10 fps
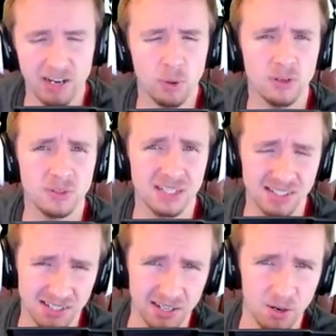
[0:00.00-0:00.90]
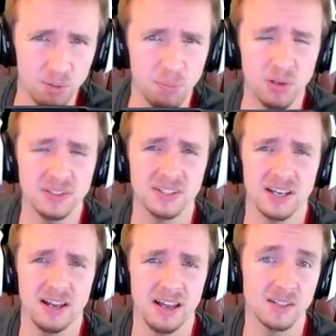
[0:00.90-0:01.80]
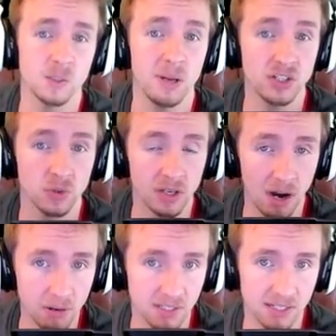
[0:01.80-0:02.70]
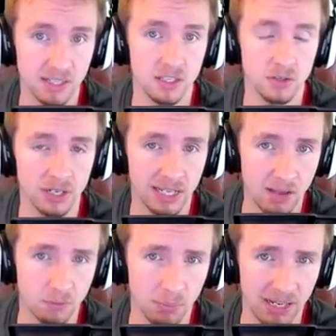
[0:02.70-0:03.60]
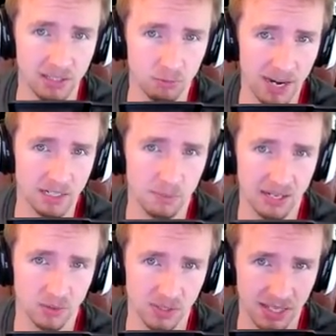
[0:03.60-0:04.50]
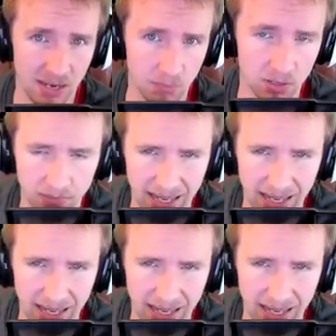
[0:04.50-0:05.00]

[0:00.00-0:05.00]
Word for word: anyone who doesn't know, bonds are a special currency that you can get for playing the Ranked Battles game mode,